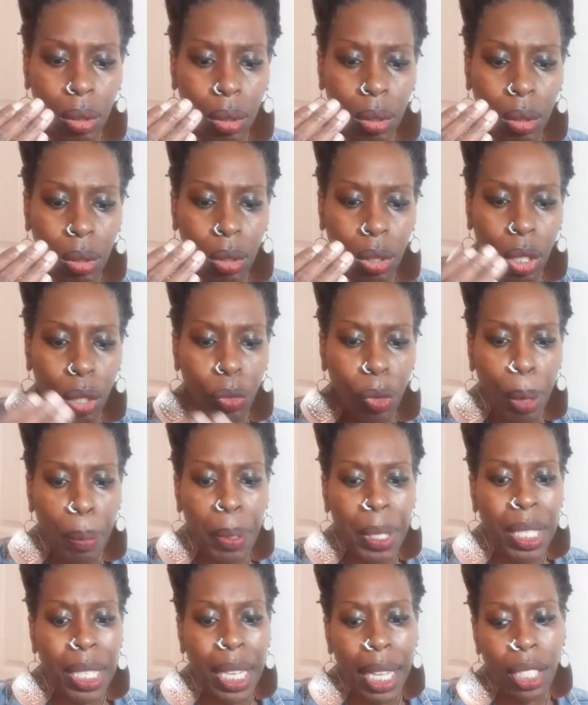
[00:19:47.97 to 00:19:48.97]
your
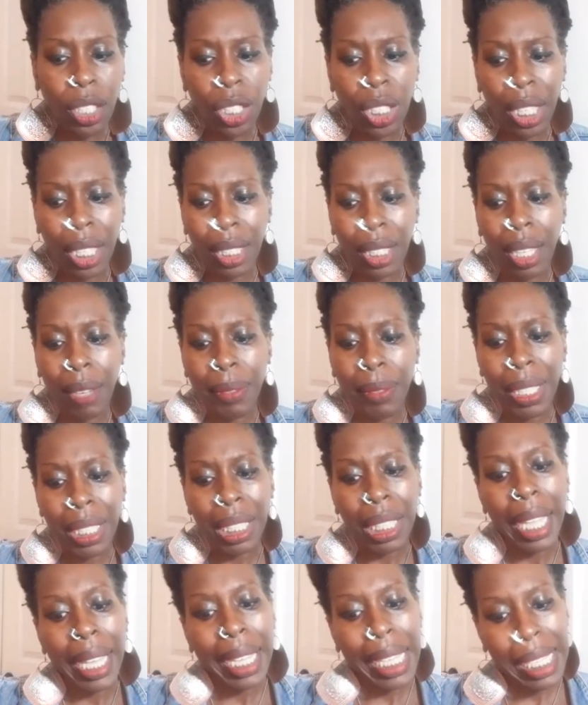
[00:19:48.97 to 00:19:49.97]
reputation and left a
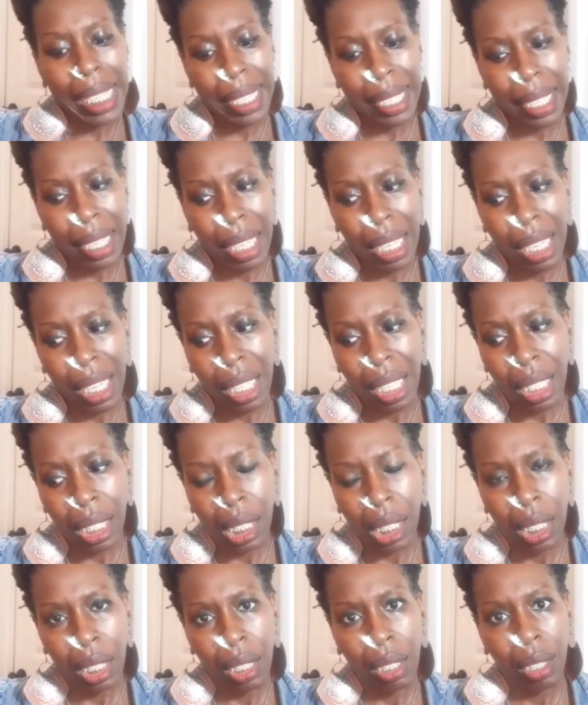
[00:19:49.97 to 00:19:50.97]
legacy
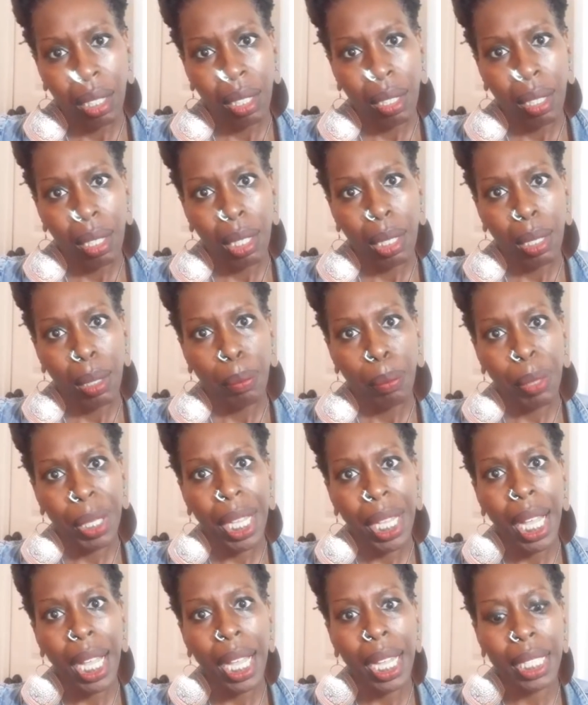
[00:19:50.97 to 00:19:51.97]

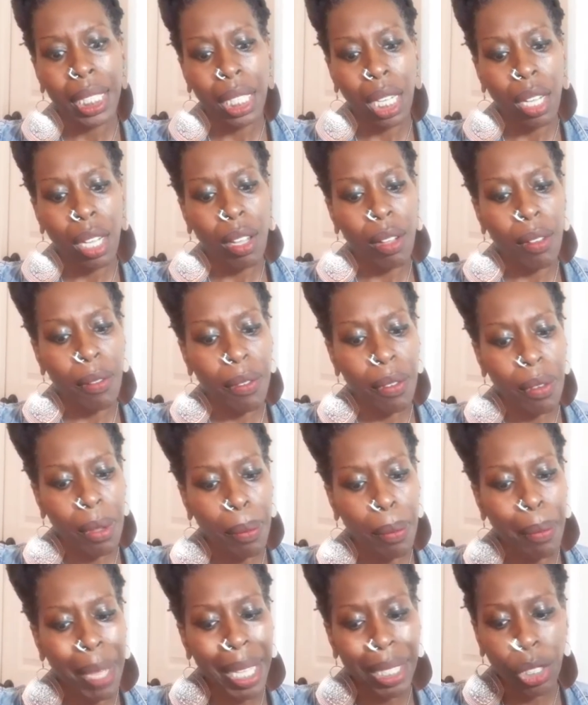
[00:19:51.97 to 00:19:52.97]
behind of
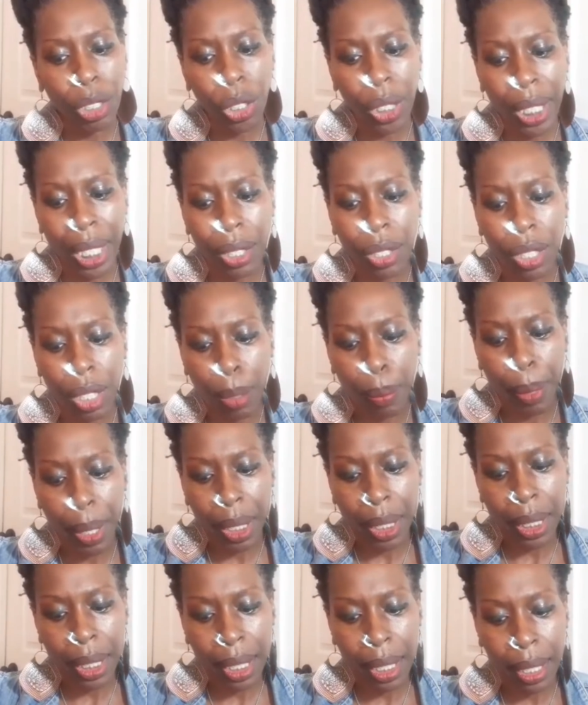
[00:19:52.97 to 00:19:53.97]
mental
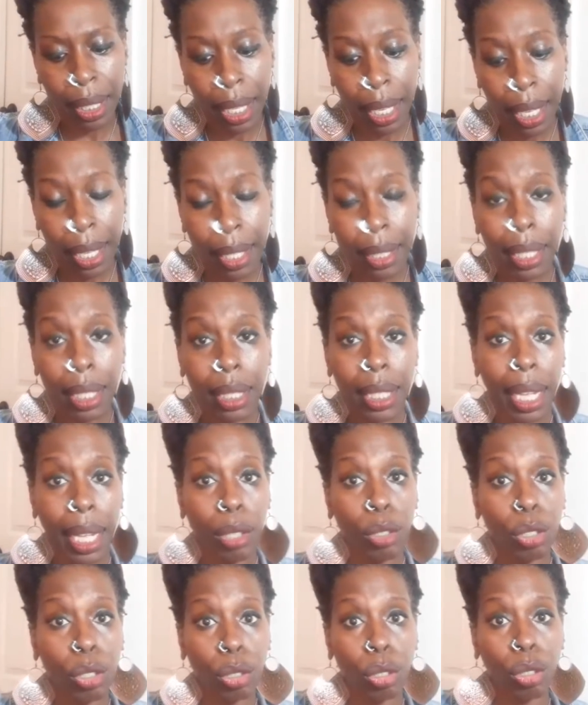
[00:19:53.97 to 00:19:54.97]
instability that now
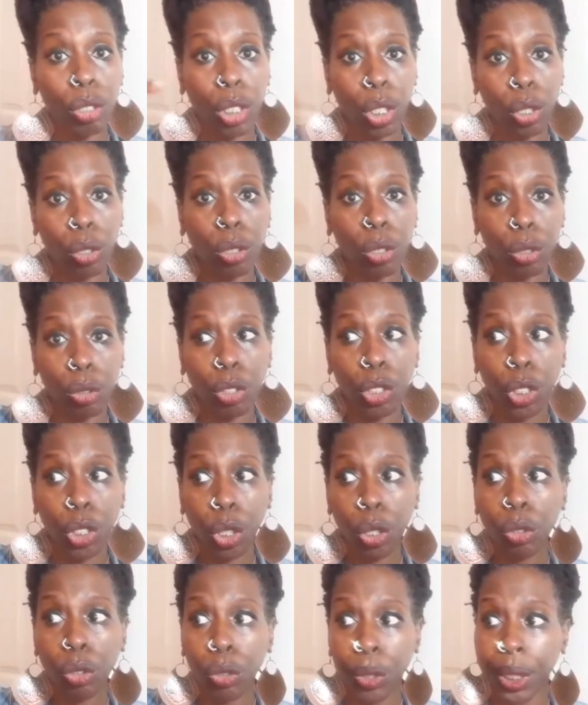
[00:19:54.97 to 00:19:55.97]
your
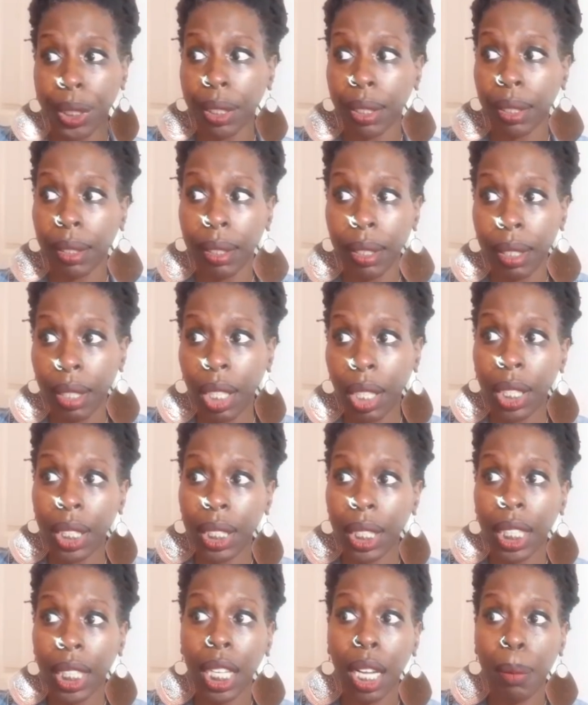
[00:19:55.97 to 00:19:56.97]
children are going
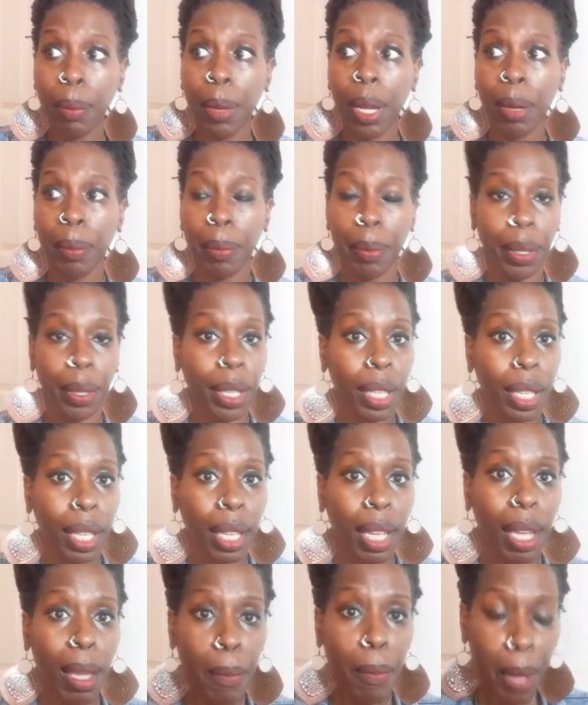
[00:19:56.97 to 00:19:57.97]
to come up
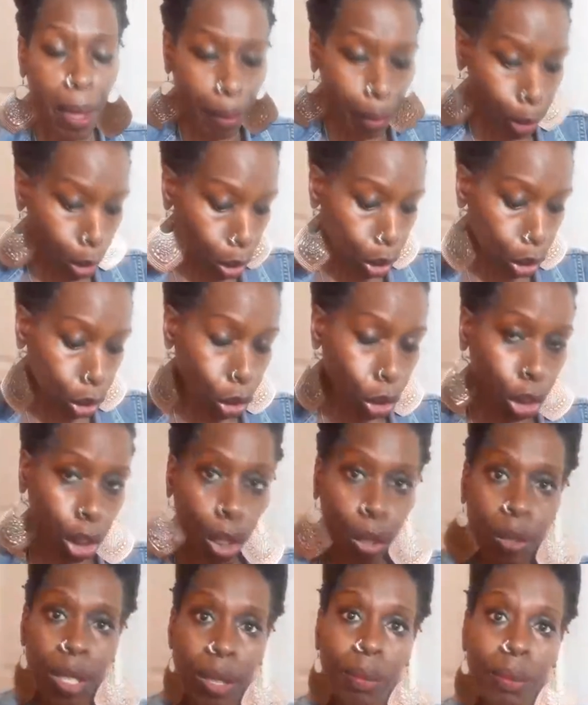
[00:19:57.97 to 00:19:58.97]
and people are going to
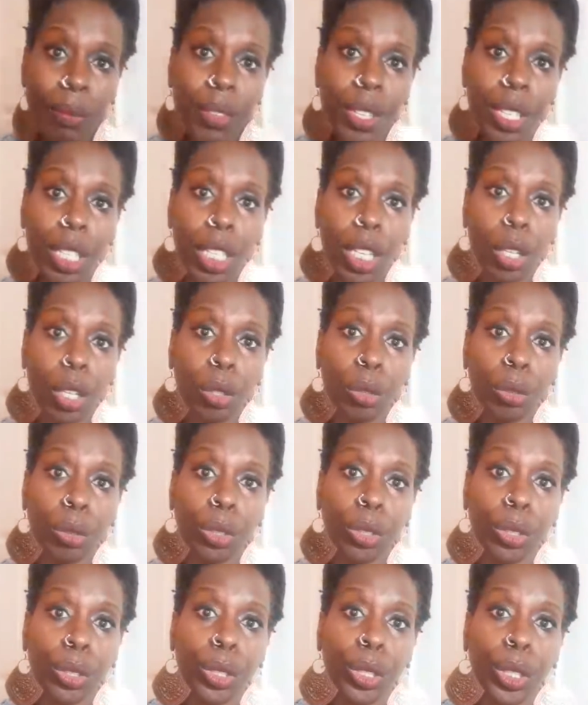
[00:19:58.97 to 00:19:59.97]
show them
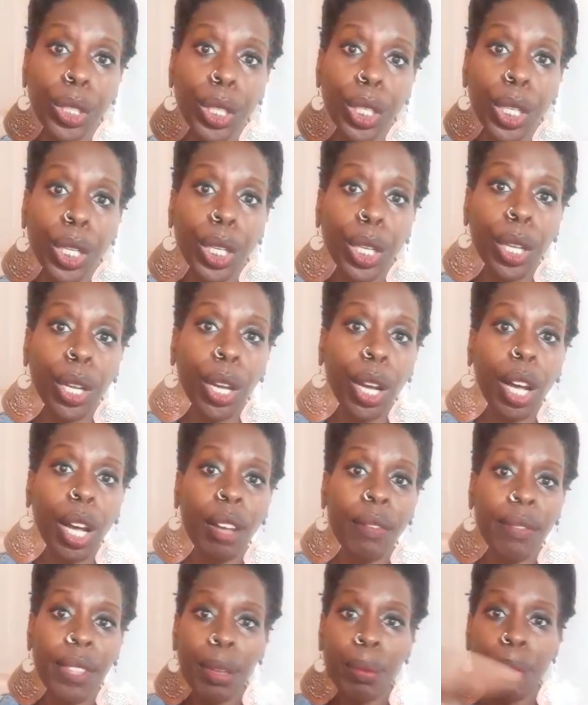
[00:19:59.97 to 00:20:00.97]
videos
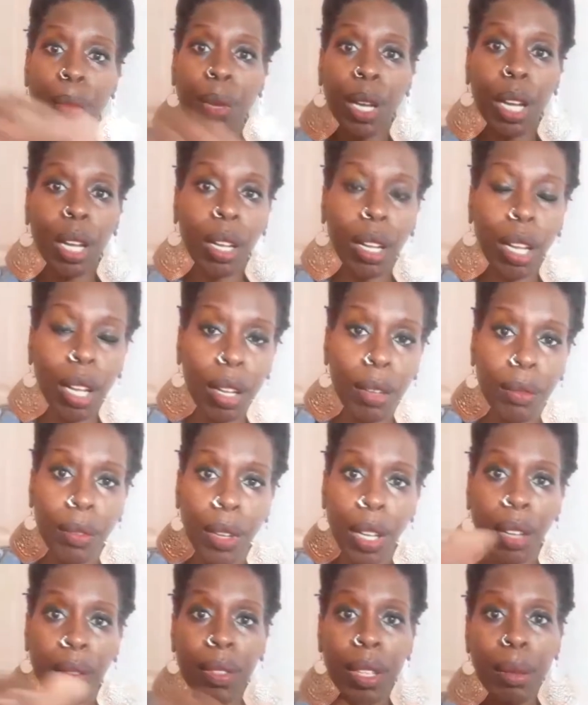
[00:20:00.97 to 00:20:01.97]
of
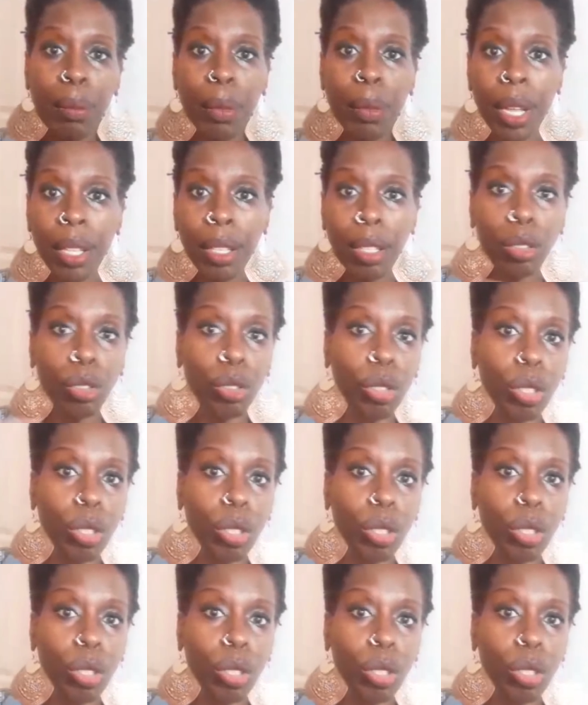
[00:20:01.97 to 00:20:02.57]
their mother